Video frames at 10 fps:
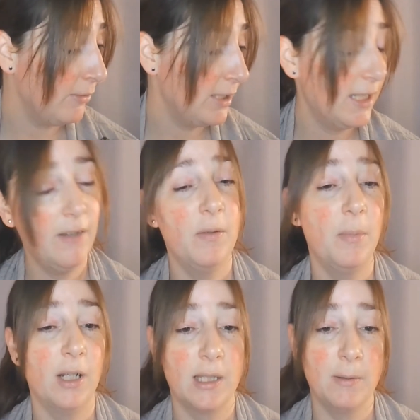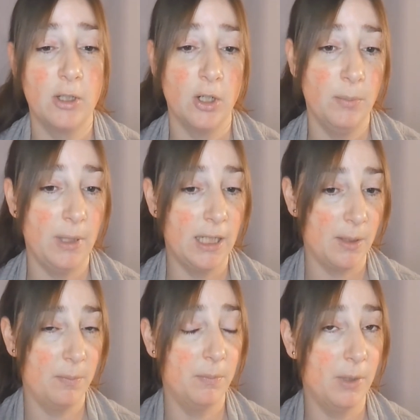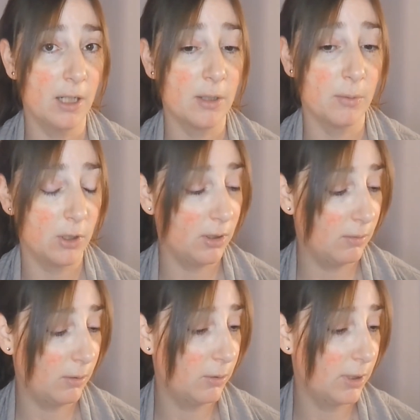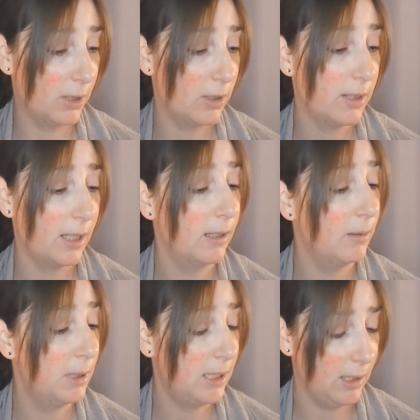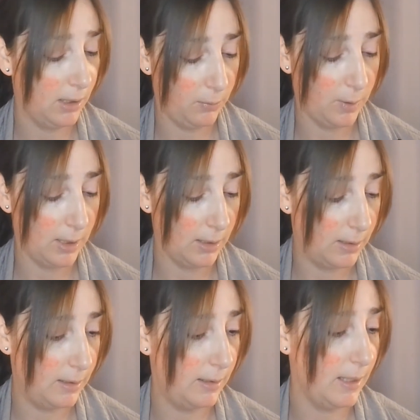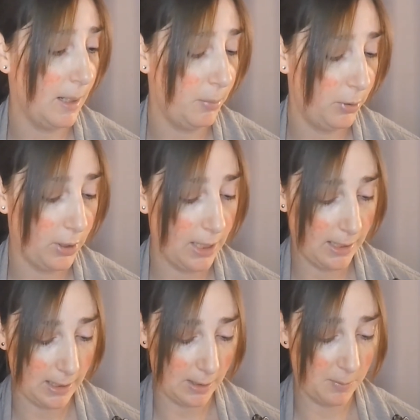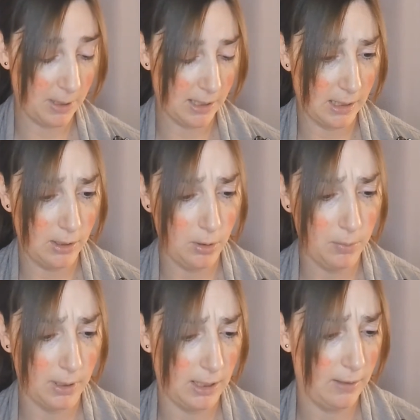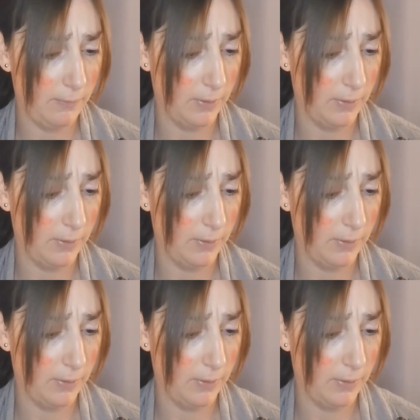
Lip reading: received the BoxyCharm base box, which, hold on just a second, let me tell you what that price is, because I do believe